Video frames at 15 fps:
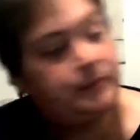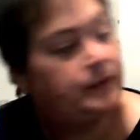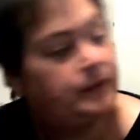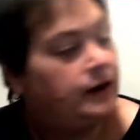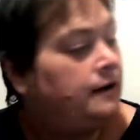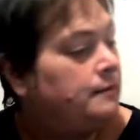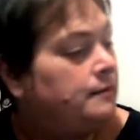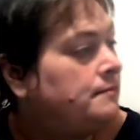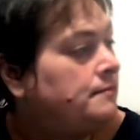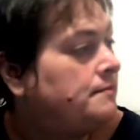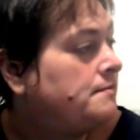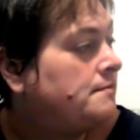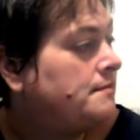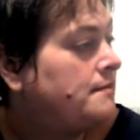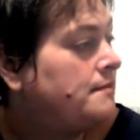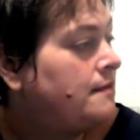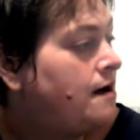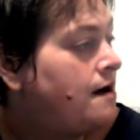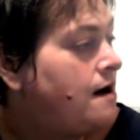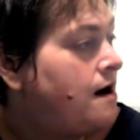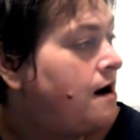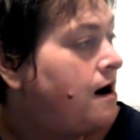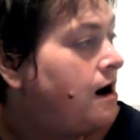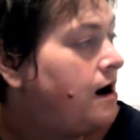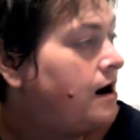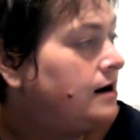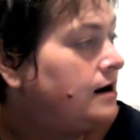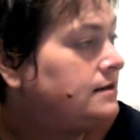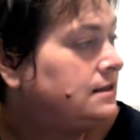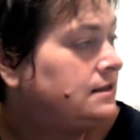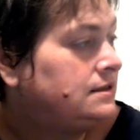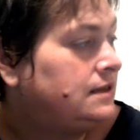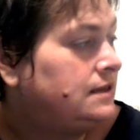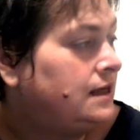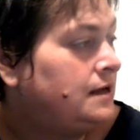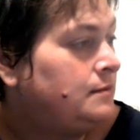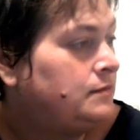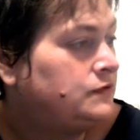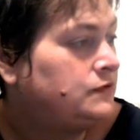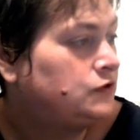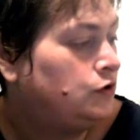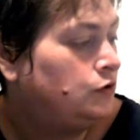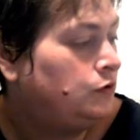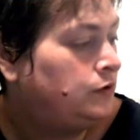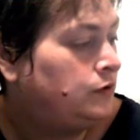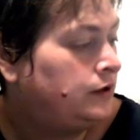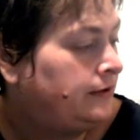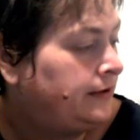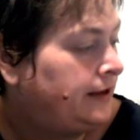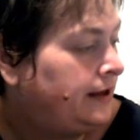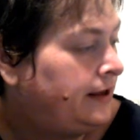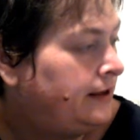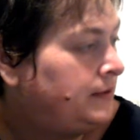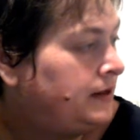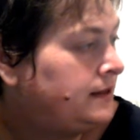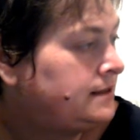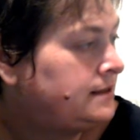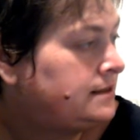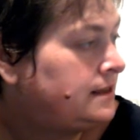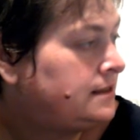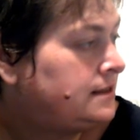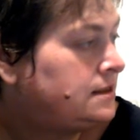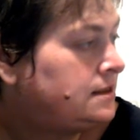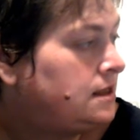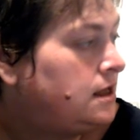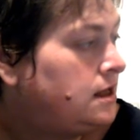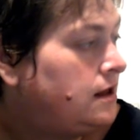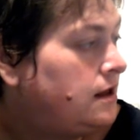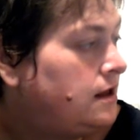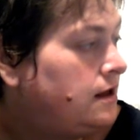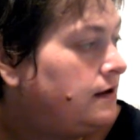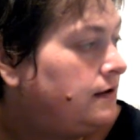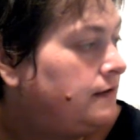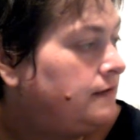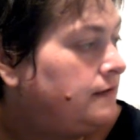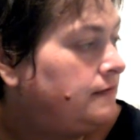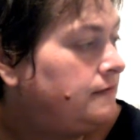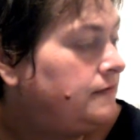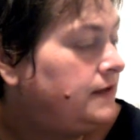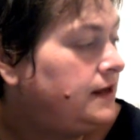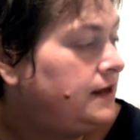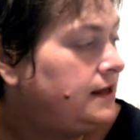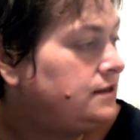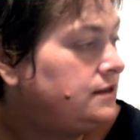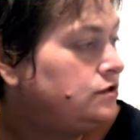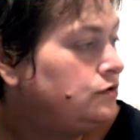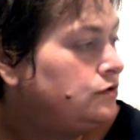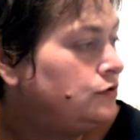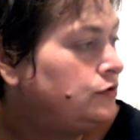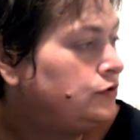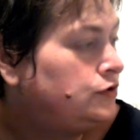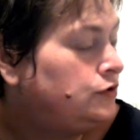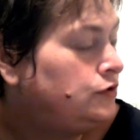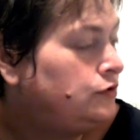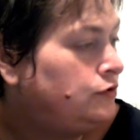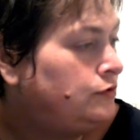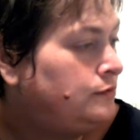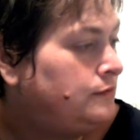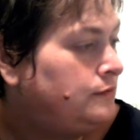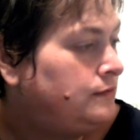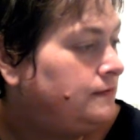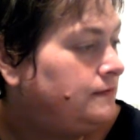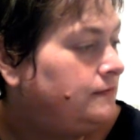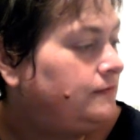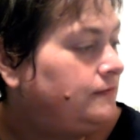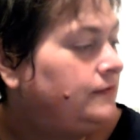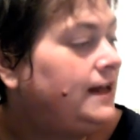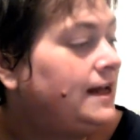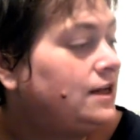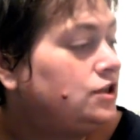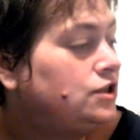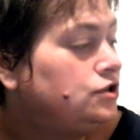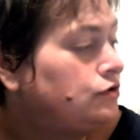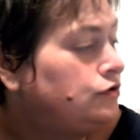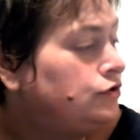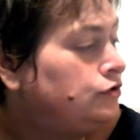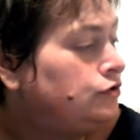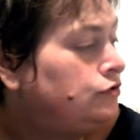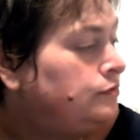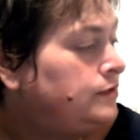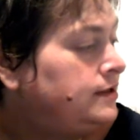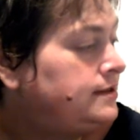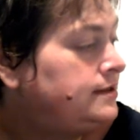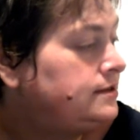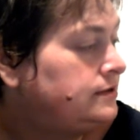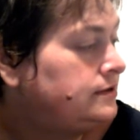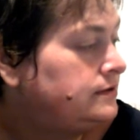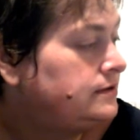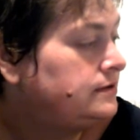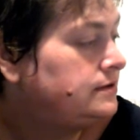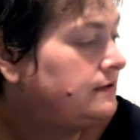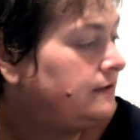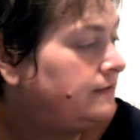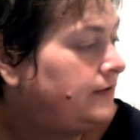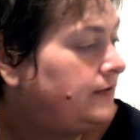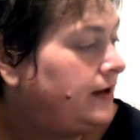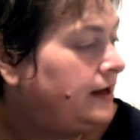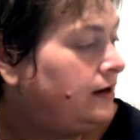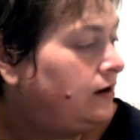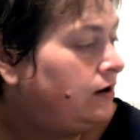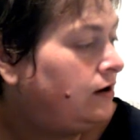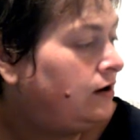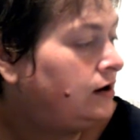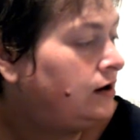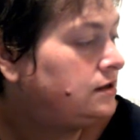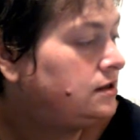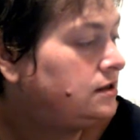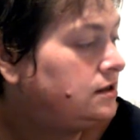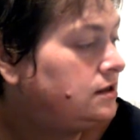It says name, school, and all that, but it says flex your doodle muscles, fine art